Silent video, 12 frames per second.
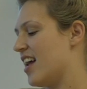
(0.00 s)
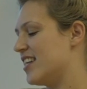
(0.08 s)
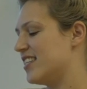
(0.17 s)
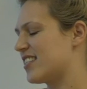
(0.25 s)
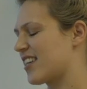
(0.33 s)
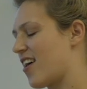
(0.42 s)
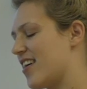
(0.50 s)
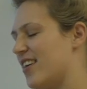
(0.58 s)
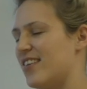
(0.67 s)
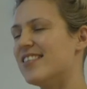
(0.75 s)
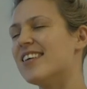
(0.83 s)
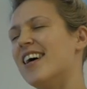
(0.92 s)
and it's
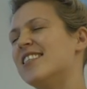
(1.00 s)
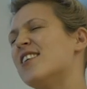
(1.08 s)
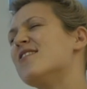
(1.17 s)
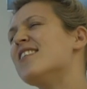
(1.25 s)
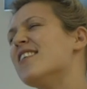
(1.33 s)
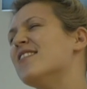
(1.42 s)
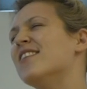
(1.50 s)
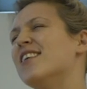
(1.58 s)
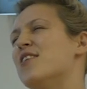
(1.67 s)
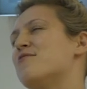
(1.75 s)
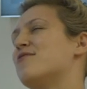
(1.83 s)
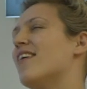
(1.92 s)
kind of, I don't know
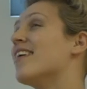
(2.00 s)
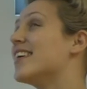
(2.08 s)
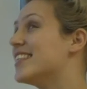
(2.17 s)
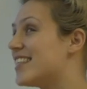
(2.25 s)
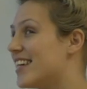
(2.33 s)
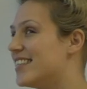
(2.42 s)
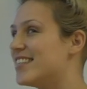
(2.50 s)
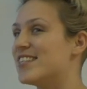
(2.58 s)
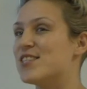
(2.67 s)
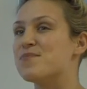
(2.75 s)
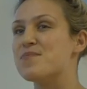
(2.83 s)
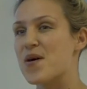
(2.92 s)
if I intended
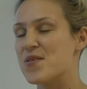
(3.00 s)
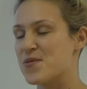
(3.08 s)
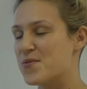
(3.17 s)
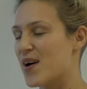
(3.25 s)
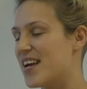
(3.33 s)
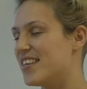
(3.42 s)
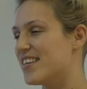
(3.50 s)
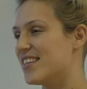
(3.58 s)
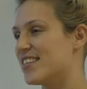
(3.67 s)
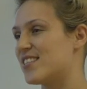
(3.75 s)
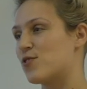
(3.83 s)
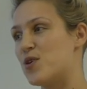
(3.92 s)
this, but the way
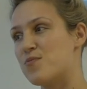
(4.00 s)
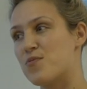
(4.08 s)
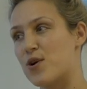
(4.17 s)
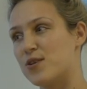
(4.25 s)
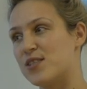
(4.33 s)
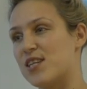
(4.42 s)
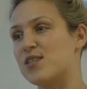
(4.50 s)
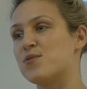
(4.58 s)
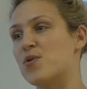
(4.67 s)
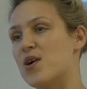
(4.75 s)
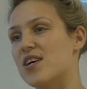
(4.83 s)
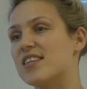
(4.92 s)
that the screen process